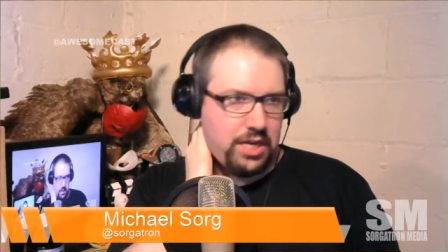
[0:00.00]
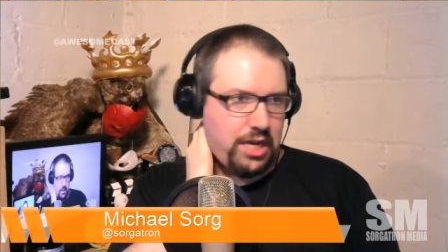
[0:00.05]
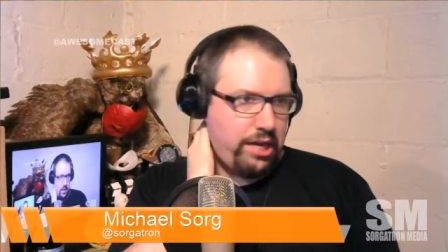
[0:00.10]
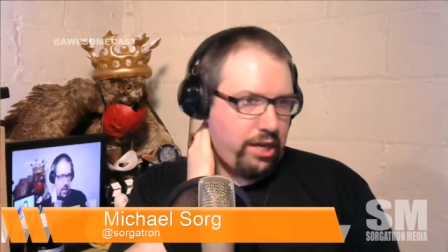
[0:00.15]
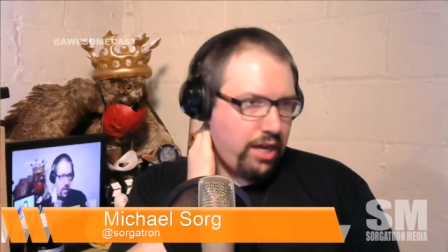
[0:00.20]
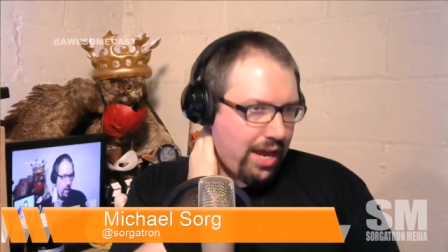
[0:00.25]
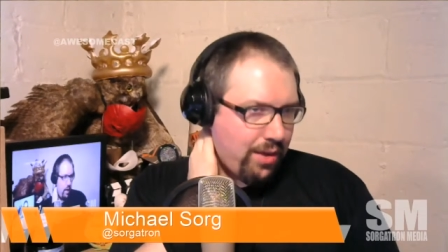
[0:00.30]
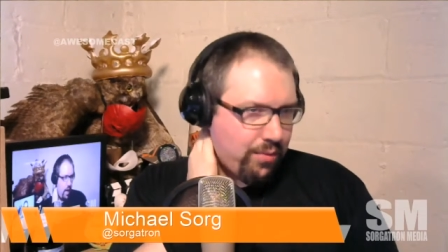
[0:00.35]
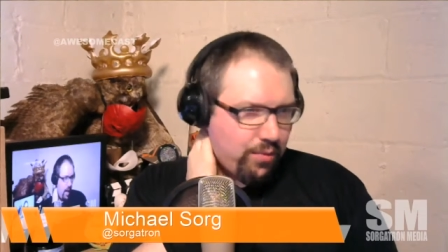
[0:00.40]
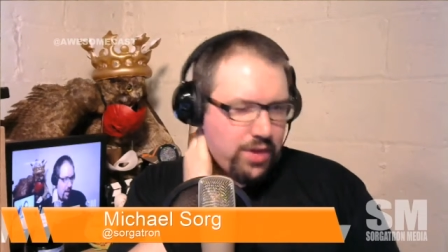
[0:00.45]

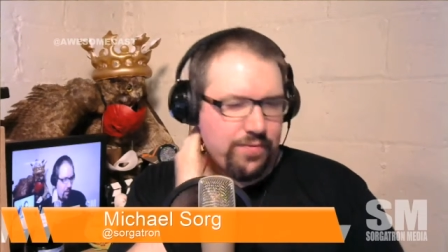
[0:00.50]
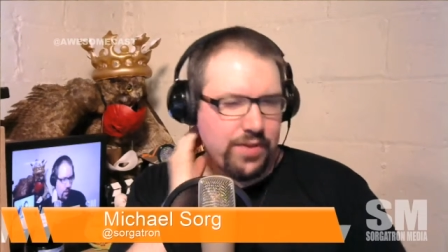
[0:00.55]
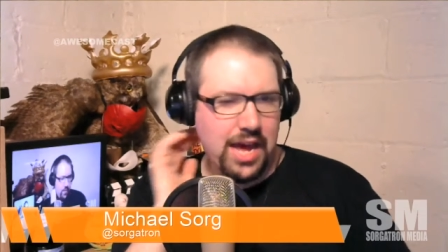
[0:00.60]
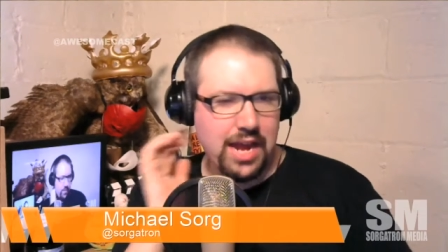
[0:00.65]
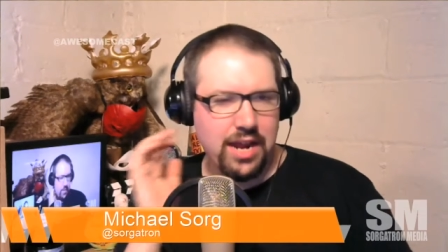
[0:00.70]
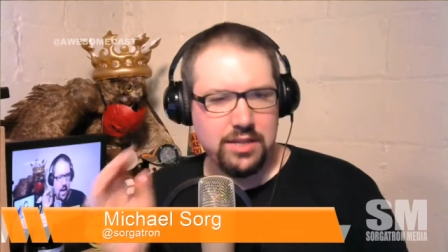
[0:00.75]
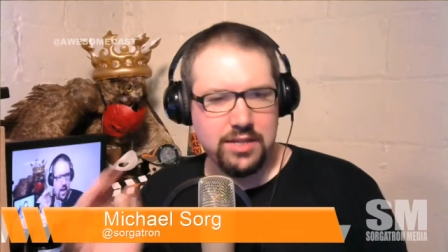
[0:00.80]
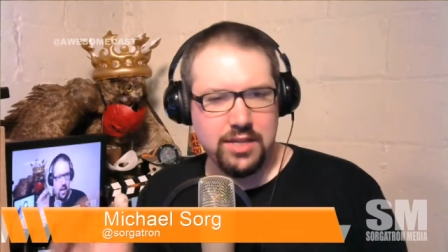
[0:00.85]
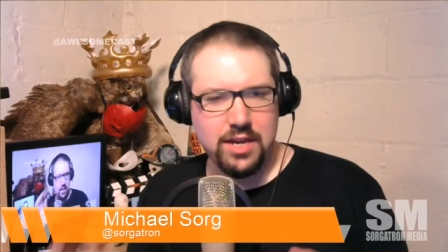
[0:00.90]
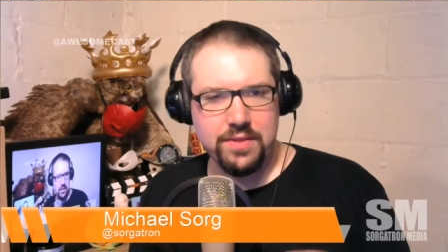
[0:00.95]
And we've
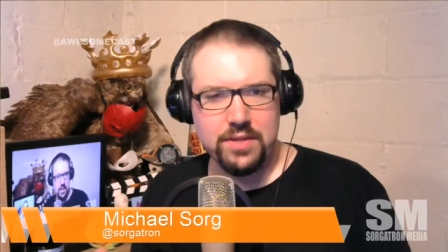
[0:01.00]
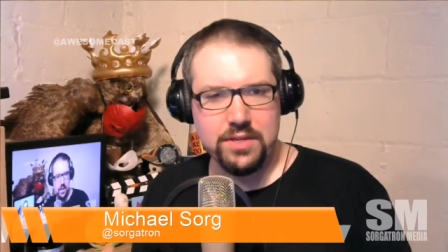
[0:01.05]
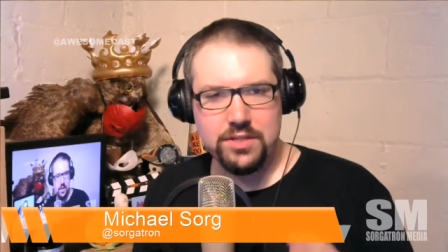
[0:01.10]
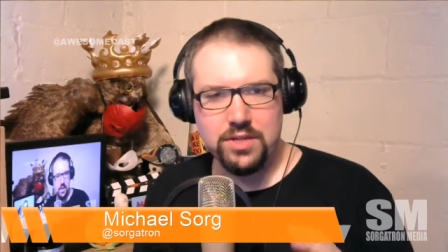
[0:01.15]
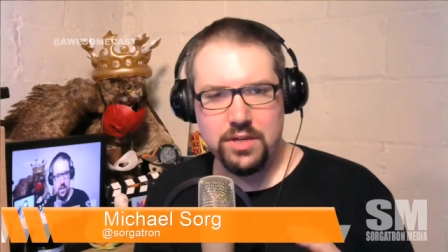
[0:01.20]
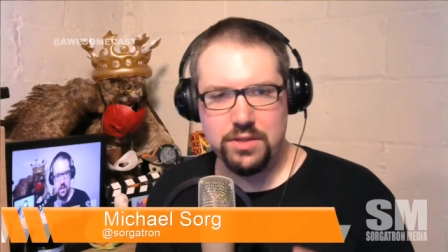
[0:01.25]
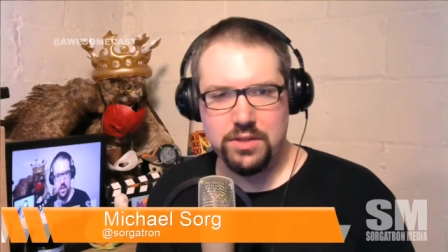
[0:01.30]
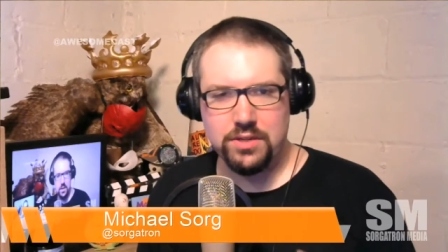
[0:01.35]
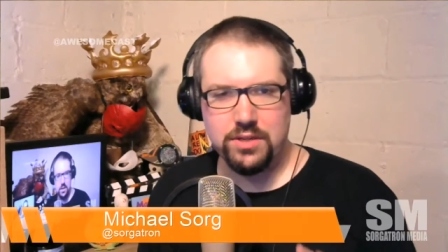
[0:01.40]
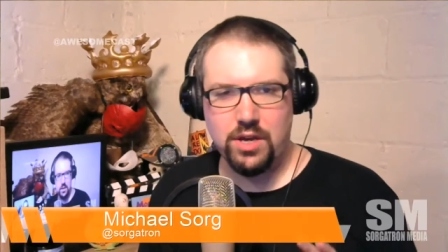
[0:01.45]
kind of done this
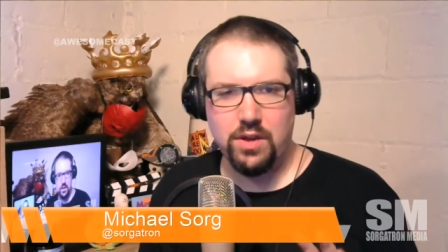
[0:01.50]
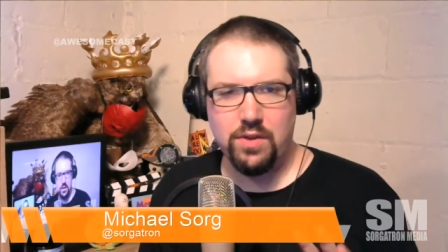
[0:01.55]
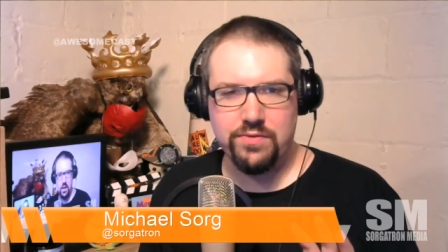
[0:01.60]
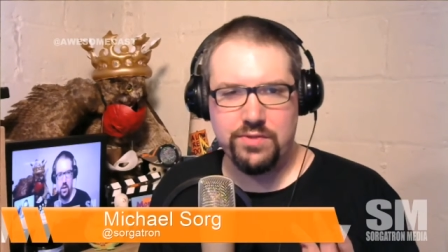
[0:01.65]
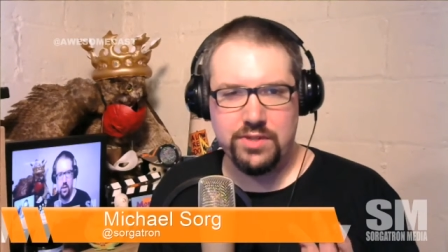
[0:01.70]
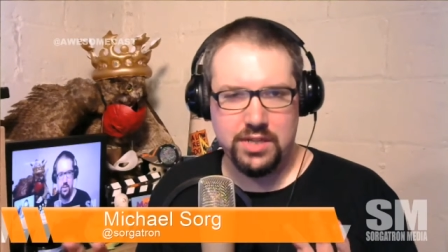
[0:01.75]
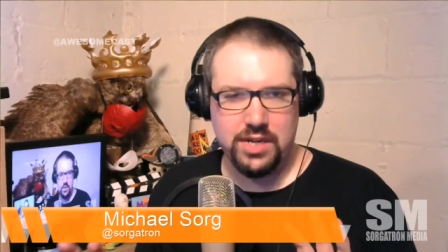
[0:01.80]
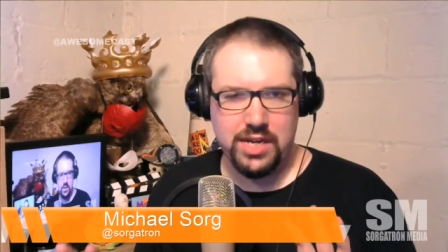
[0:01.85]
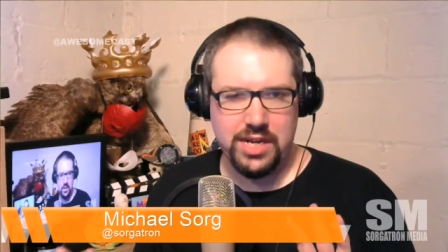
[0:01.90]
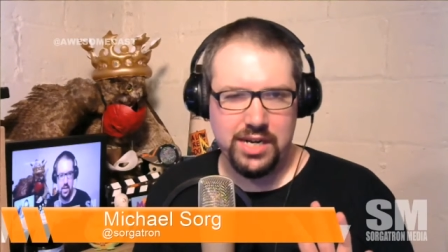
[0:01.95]

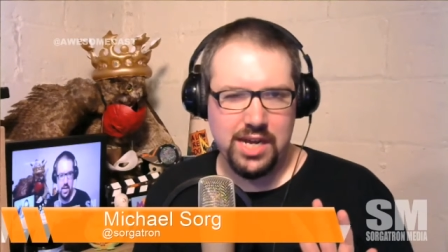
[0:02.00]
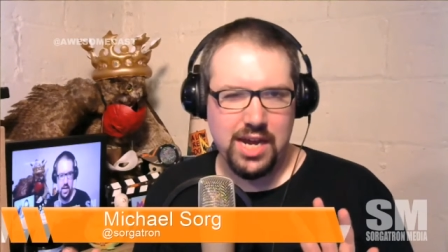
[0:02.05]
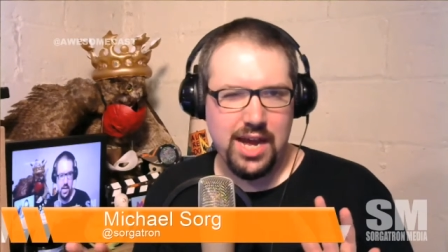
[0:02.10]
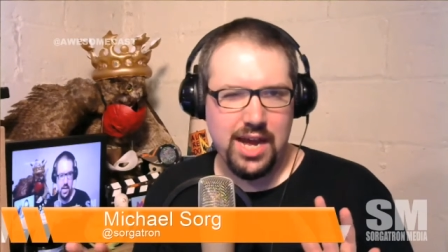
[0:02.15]
ourselves and